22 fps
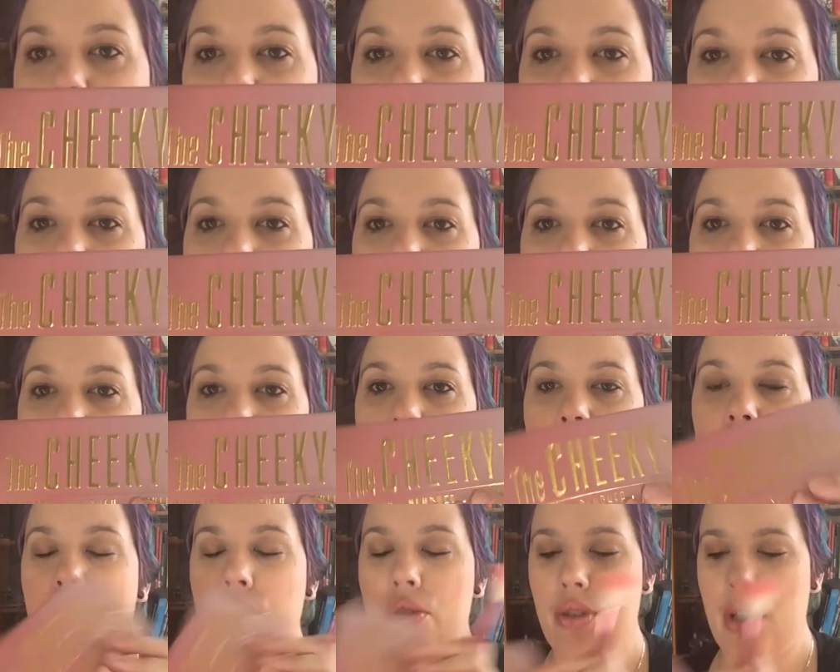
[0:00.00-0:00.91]
the
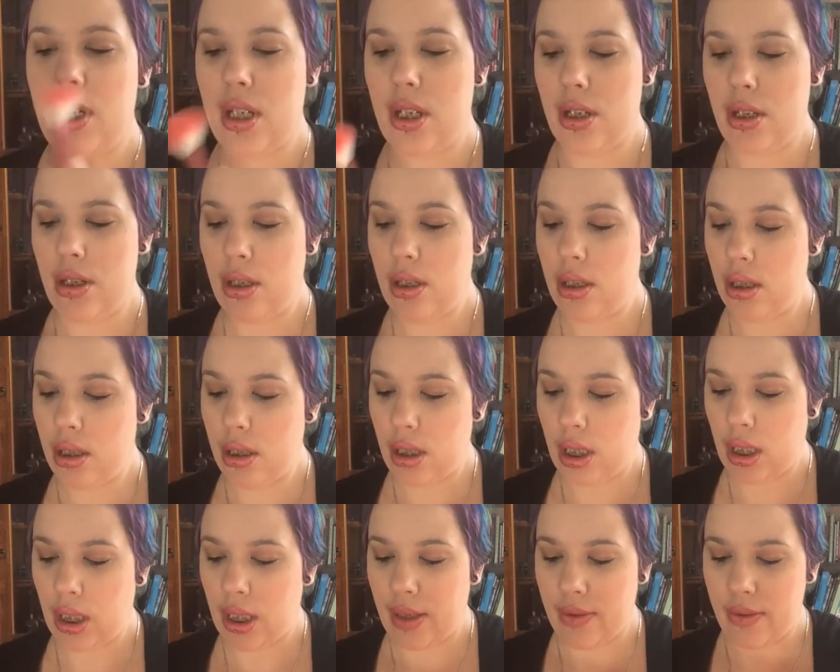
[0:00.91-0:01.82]
Cheeky Trio.
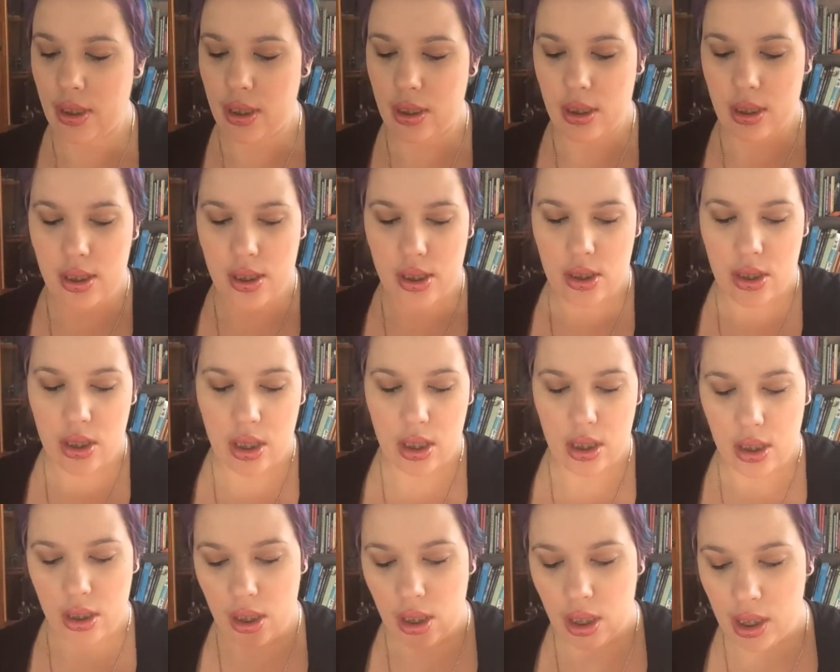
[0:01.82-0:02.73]
I love it. It's
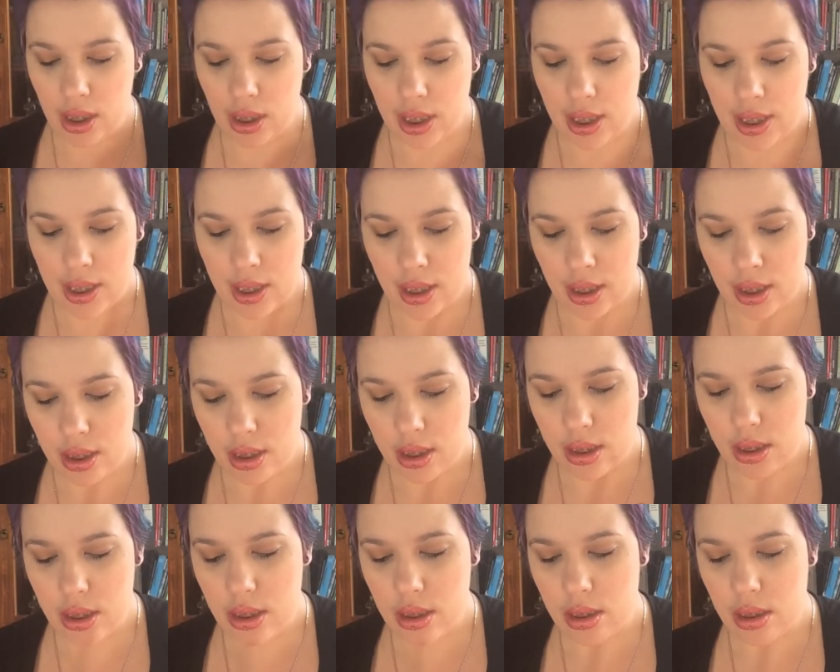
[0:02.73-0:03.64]
got highlighter.
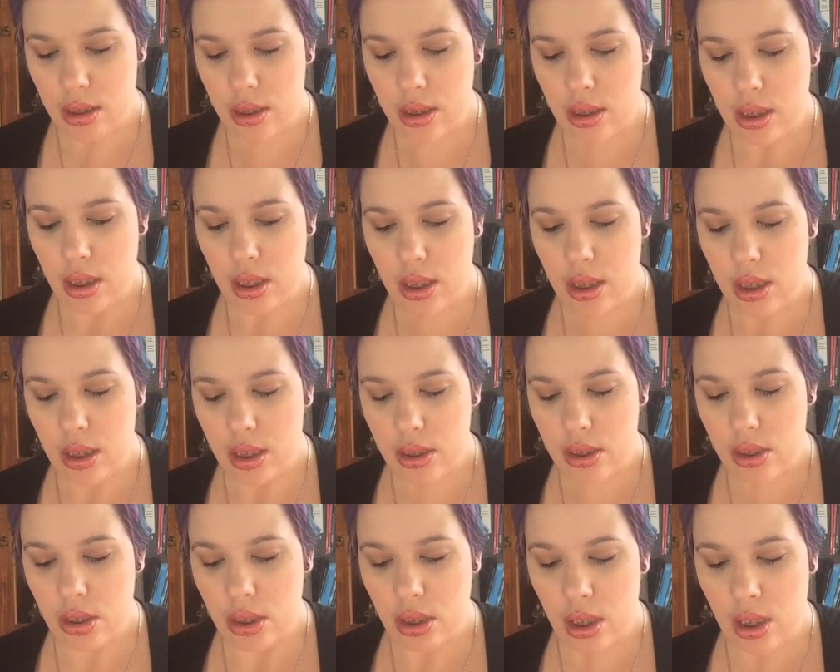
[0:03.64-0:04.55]

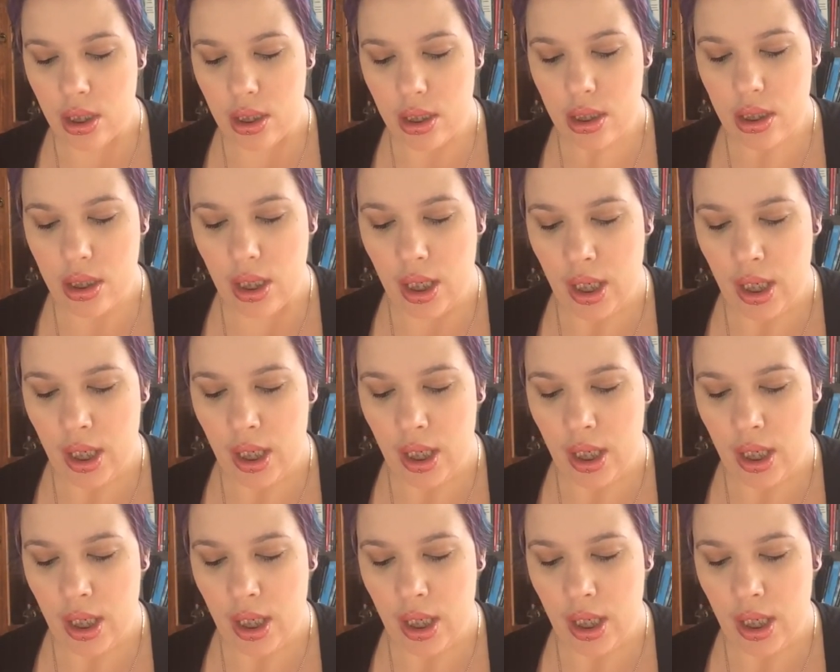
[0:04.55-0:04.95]
It's got